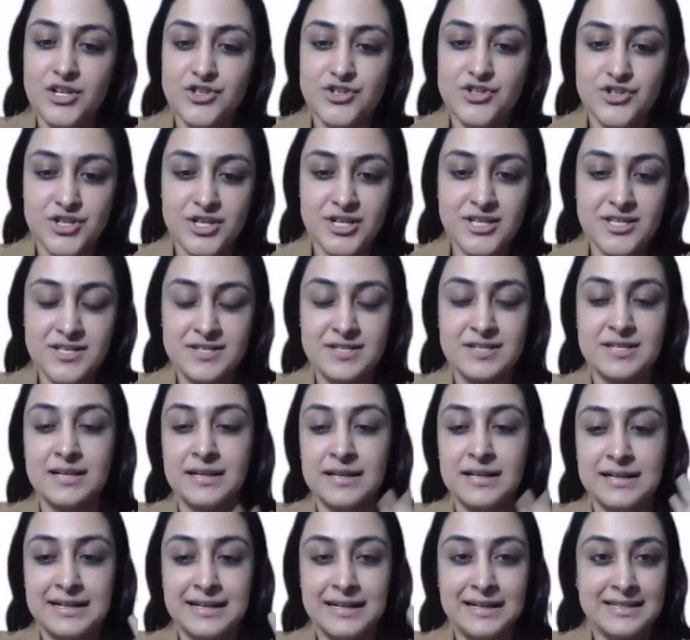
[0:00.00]
Just
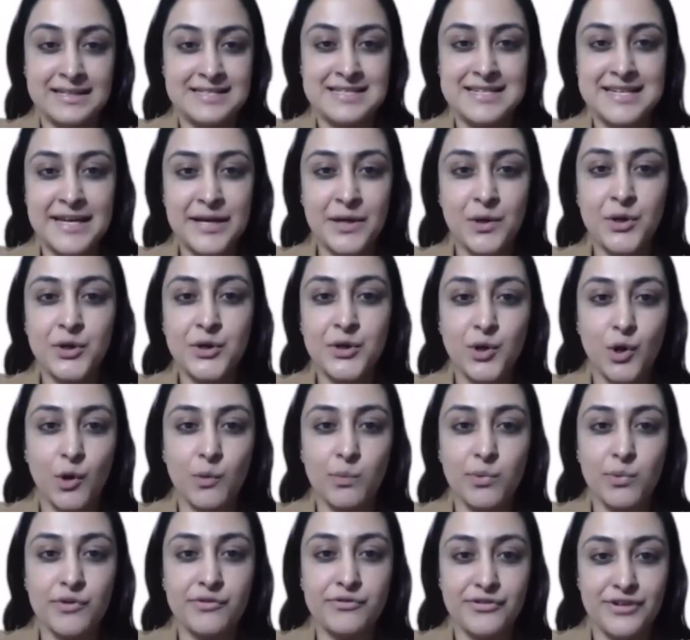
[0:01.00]
stay on top
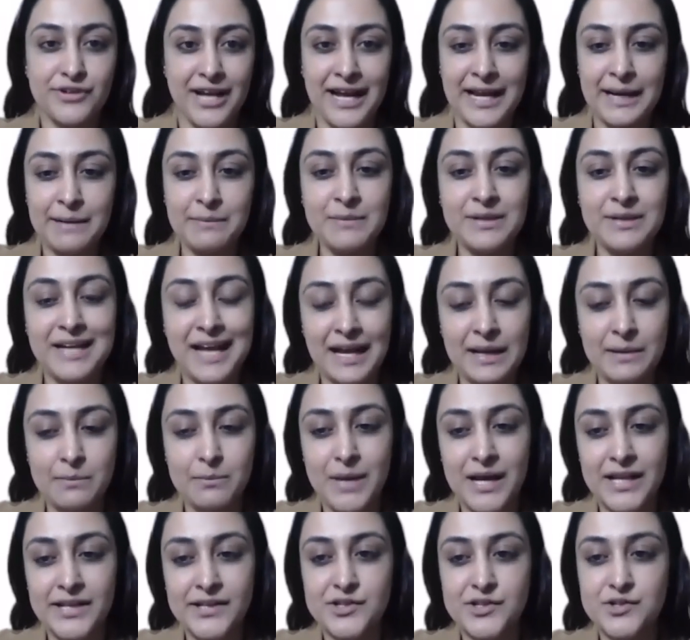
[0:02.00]
of time. Time
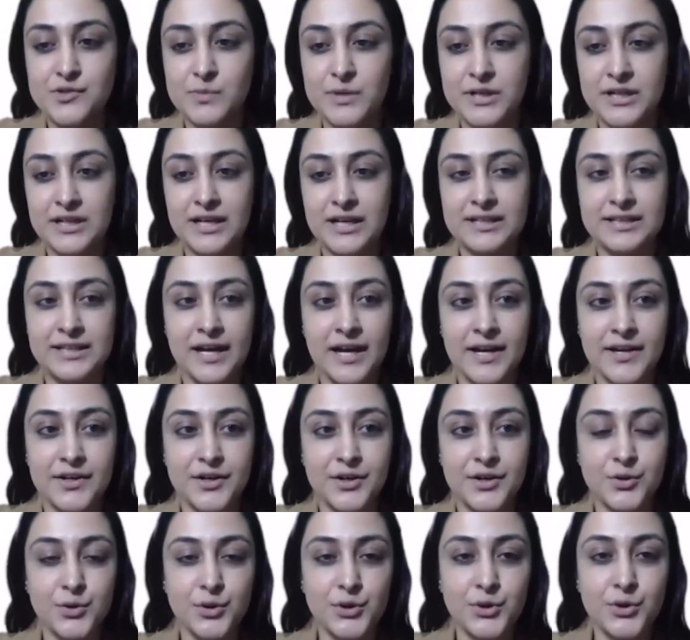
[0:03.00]
management ka dhyan
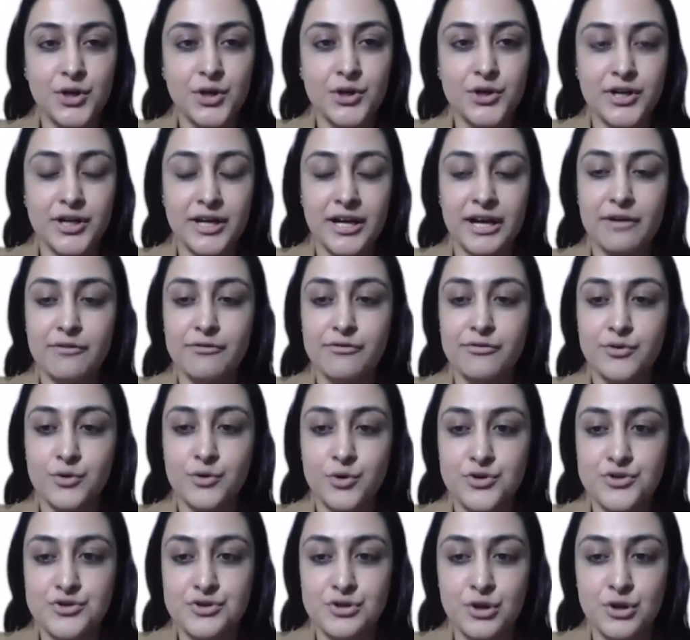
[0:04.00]
rakho. You're going to have
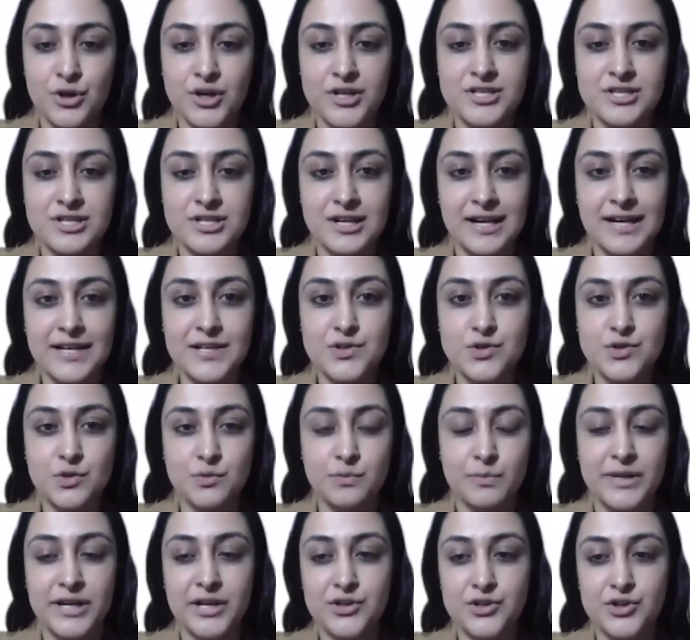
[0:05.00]
4 slots, right? So
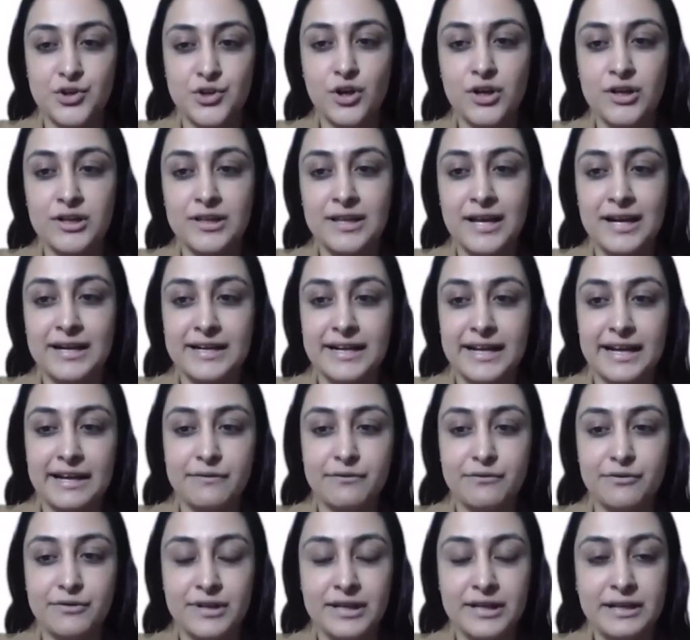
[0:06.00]
make sure that
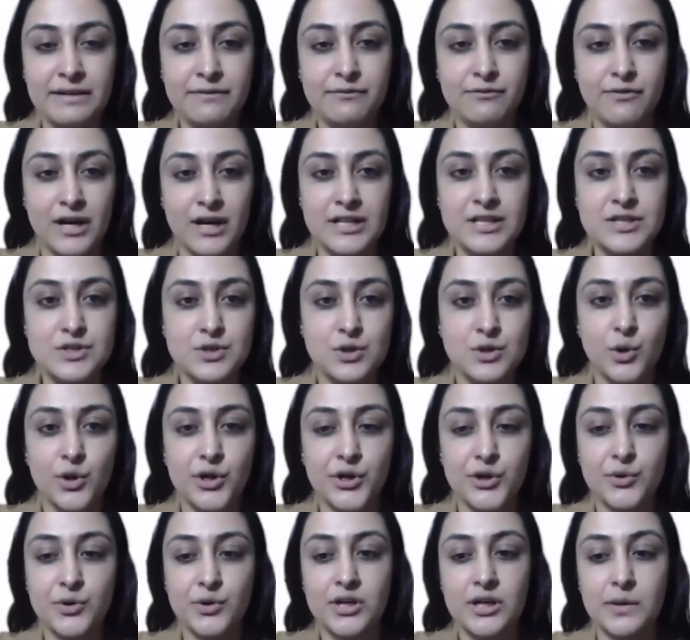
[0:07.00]
every one
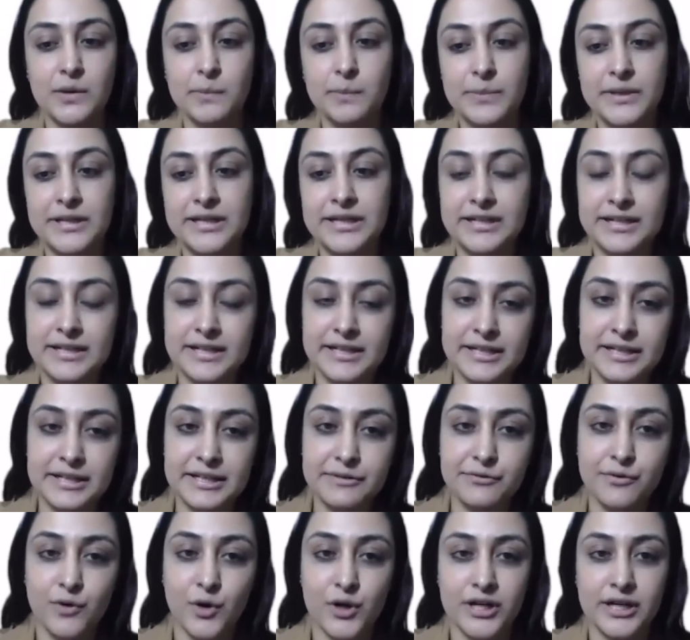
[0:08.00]
slot you're completing in
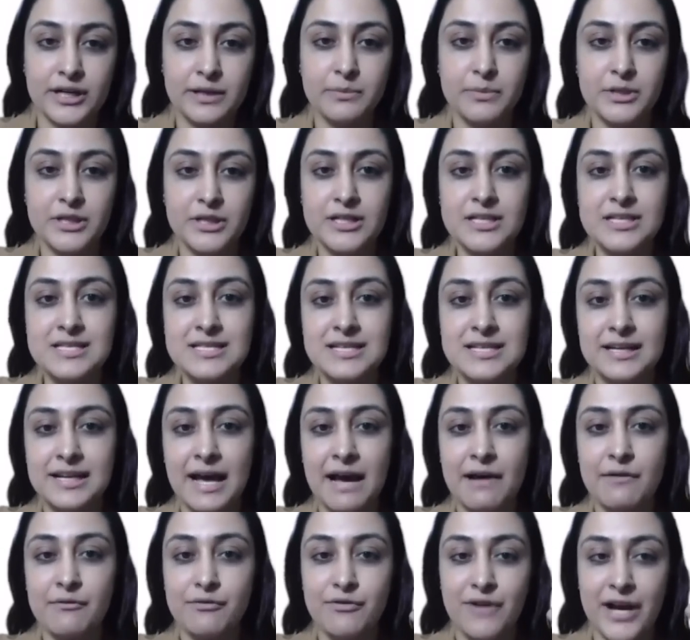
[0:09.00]
40 minutes and
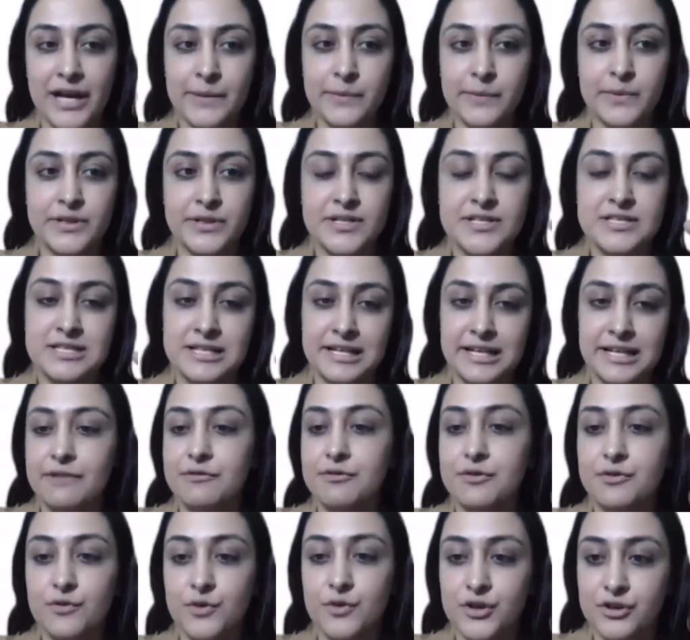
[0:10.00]
have 5 minutes
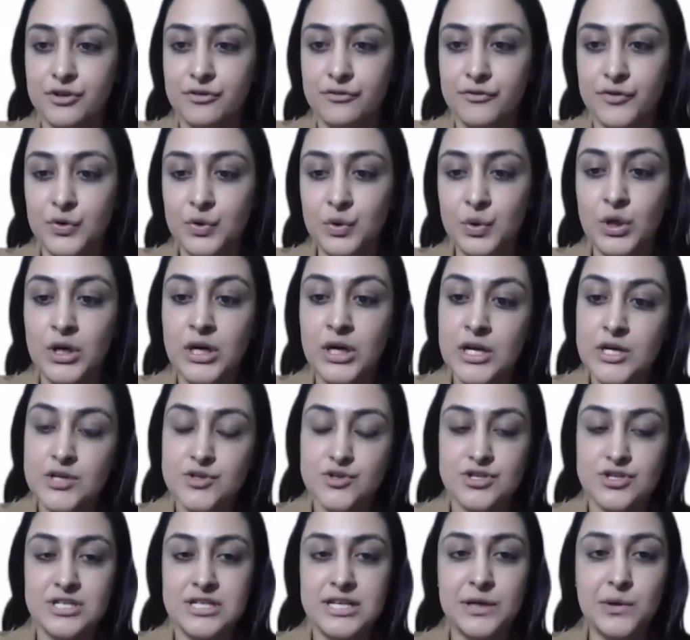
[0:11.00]
left for review.
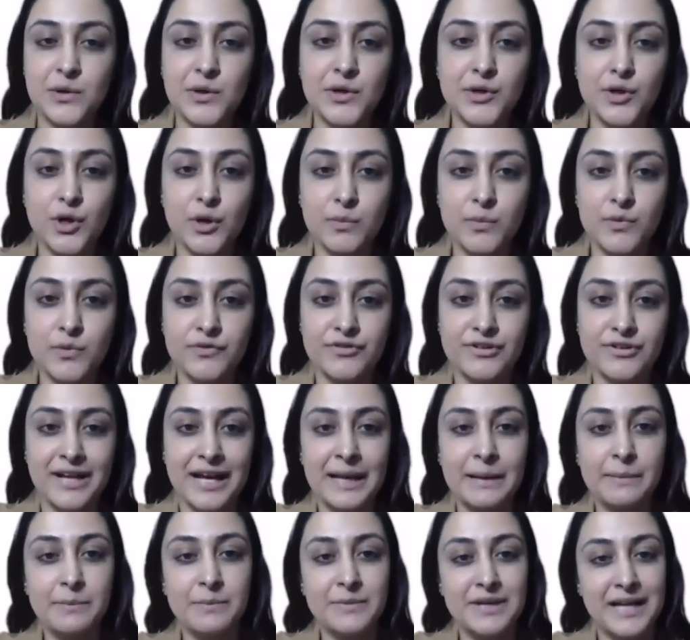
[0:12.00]
So stay on top of
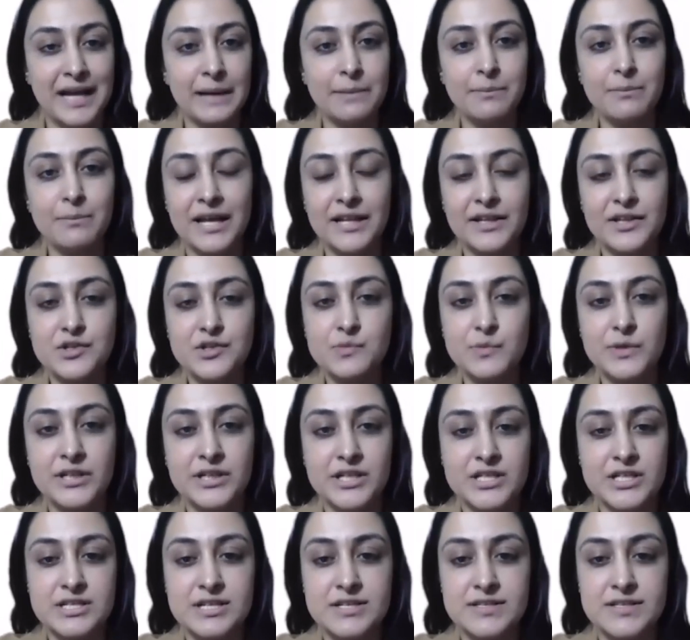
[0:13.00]
time. Time management
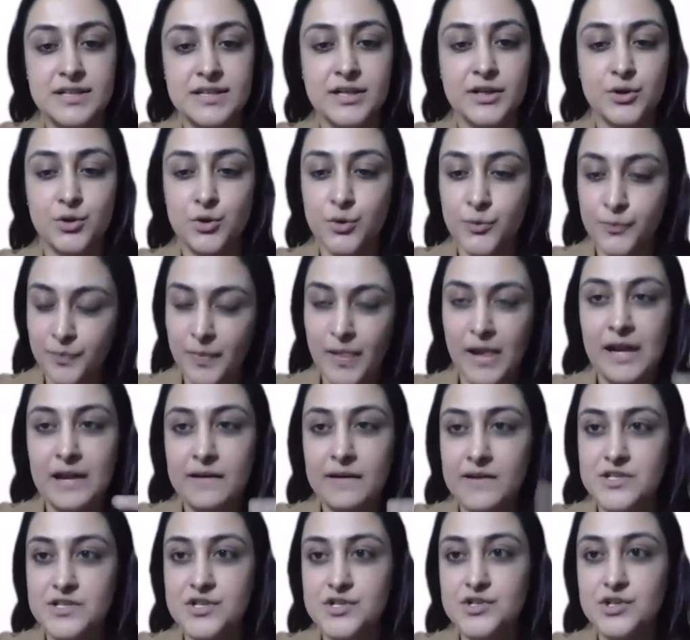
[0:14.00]
achche se karo.
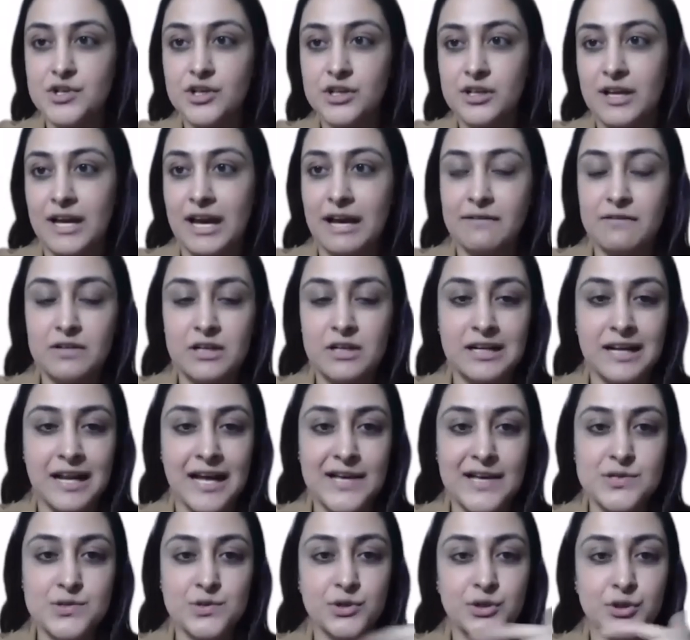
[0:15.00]
We're just going to have a
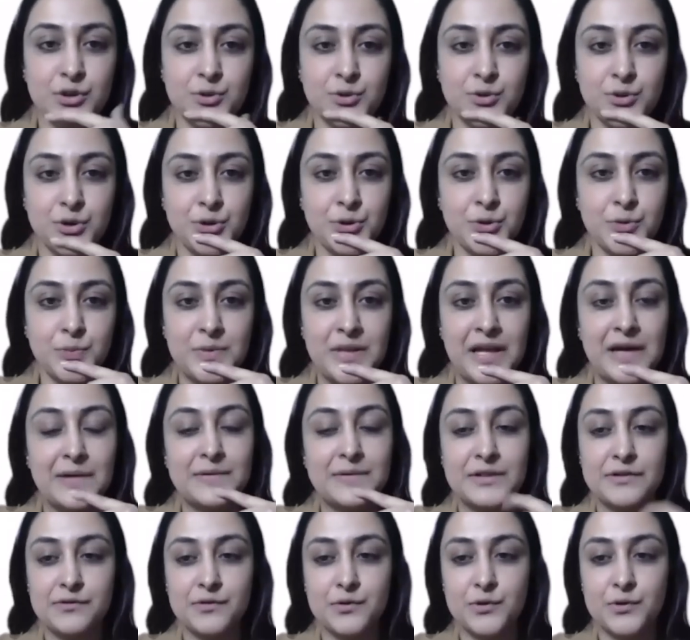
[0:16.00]
class on YouTube now
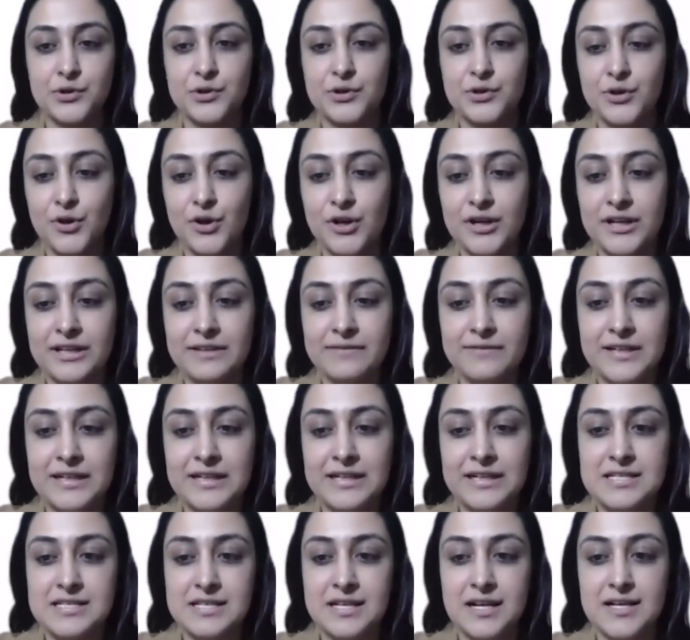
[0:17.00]
at 4 o'clock and we'll
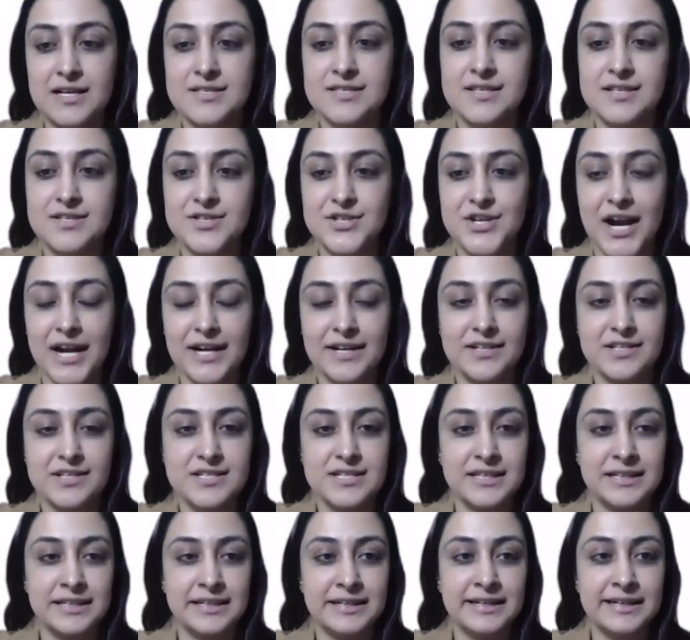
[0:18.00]
discuss the
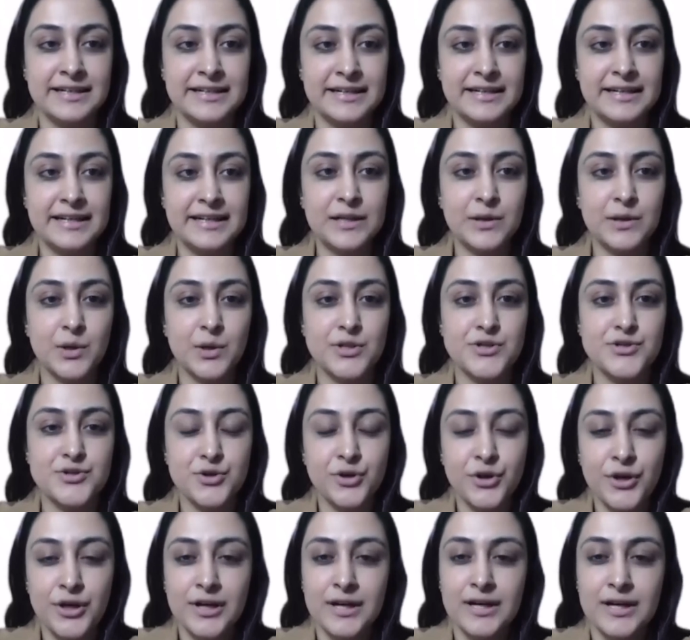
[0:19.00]
strategy in detail
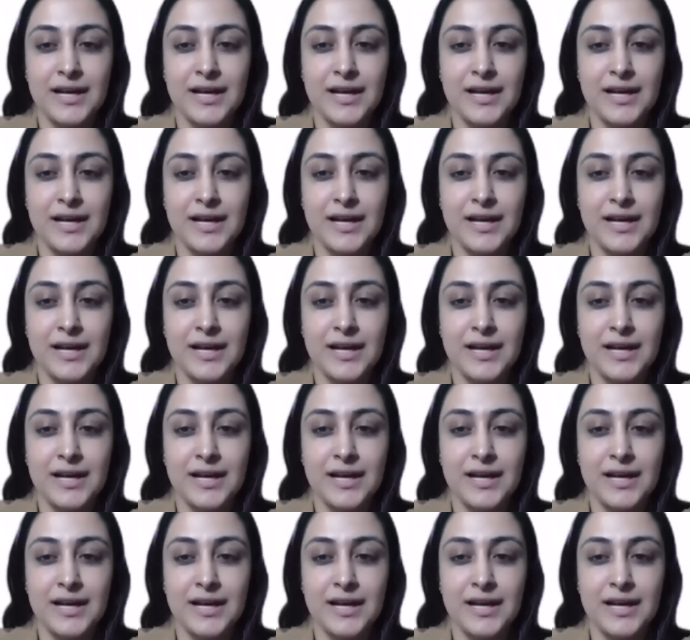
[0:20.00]
also.